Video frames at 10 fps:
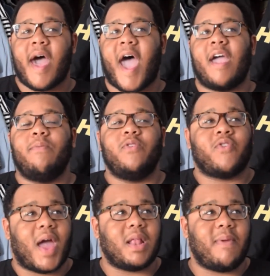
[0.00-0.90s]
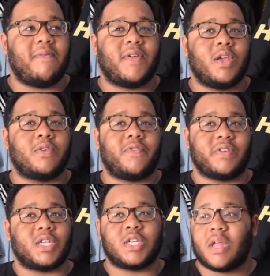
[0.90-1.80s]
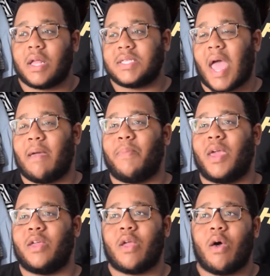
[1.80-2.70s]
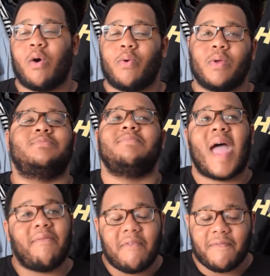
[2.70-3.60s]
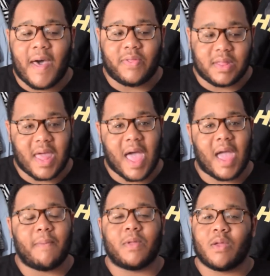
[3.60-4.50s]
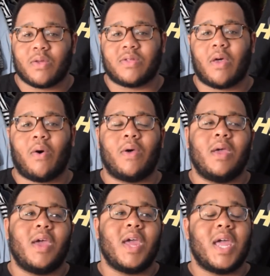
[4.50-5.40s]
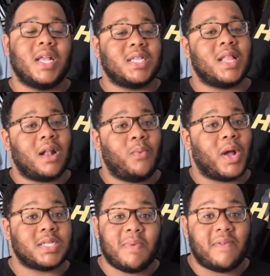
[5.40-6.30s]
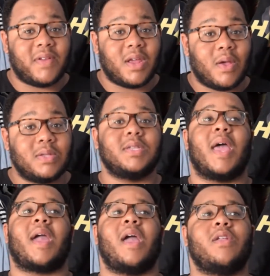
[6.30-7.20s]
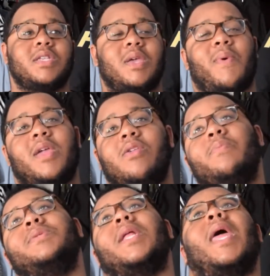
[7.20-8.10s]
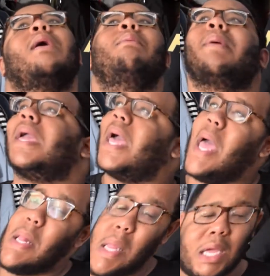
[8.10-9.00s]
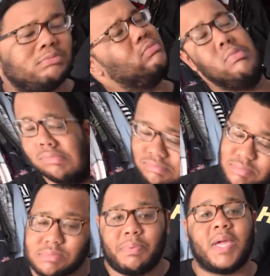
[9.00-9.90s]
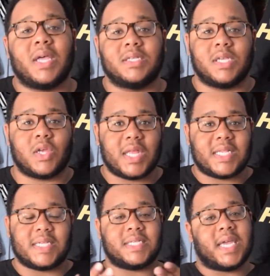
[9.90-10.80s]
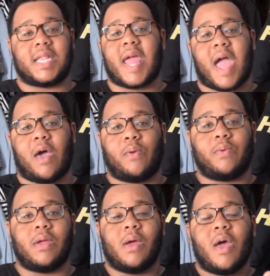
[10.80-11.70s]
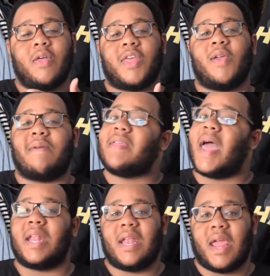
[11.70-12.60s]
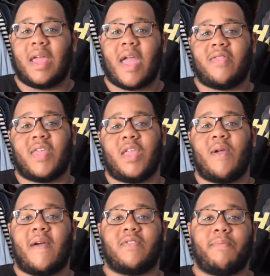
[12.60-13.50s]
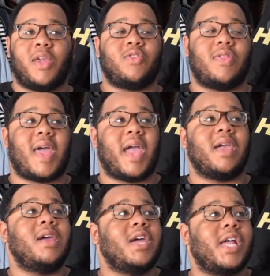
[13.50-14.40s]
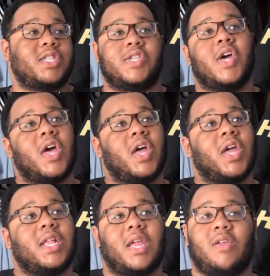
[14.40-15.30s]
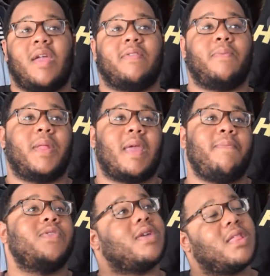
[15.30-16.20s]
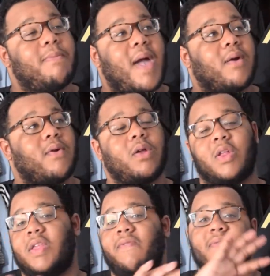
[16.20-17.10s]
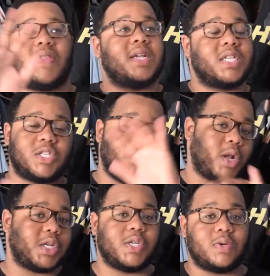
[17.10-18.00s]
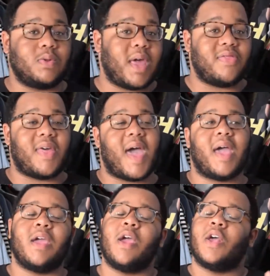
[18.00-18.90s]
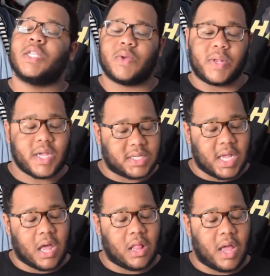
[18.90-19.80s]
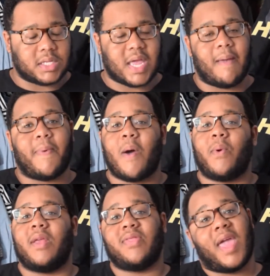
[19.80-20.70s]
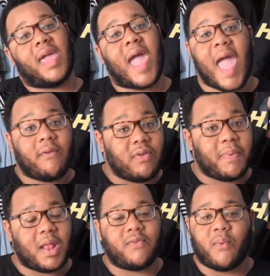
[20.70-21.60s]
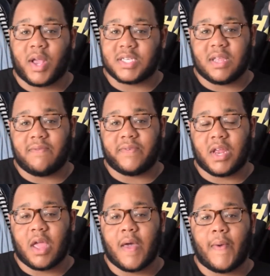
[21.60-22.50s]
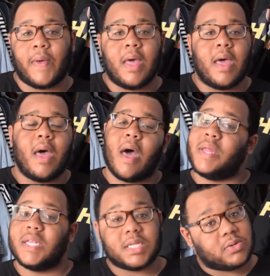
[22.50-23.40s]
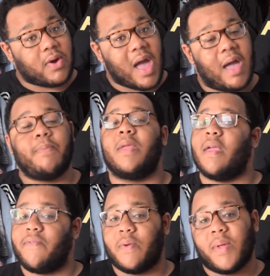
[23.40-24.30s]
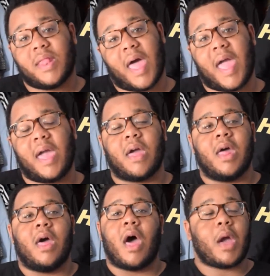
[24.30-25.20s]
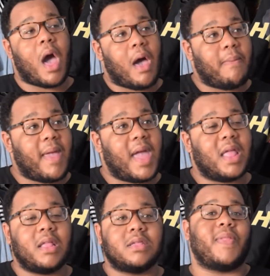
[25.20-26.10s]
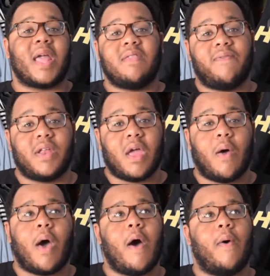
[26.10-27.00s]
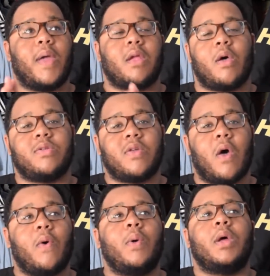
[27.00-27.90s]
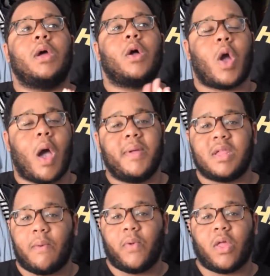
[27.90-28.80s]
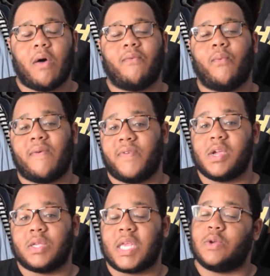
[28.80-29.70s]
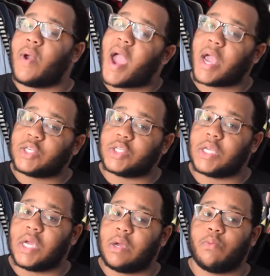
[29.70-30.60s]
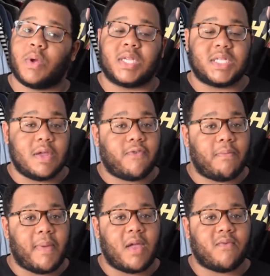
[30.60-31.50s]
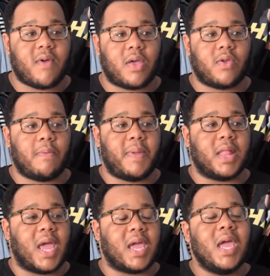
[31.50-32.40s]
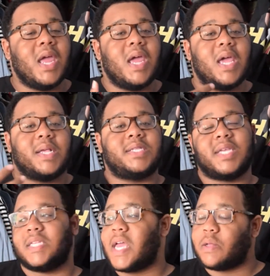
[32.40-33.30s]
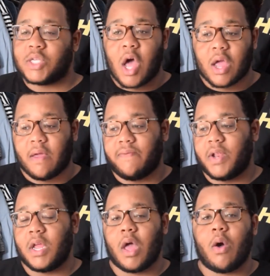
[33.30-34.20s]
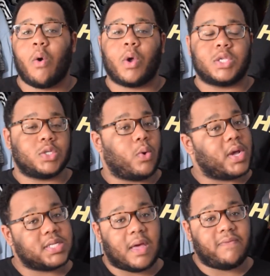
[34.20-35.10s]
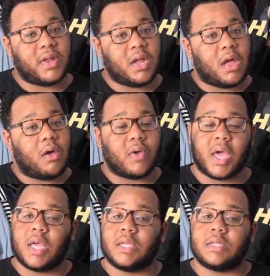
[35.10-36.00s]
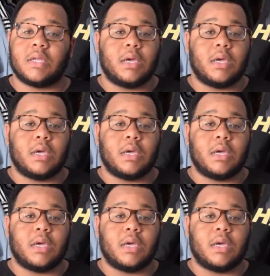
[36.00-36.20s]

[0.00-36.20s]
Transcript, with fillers: I've been trying to make videos for such a long time, but you know, haven't found the time and also it's a lot of work to make videos like i understand why youtubers are like oh my god like mm-hmm, because literally to sit down then you have to edit it and then you have to make sure that it's good and you have to play music in the background or different things that you want to do like that so it does take a long time but I want to thank everybody for watching this video uh, please subscribe if you would like comment like the video oh and also comment down below what videos that you actually want to see from me rather it be like a sit down talking video or a story time video because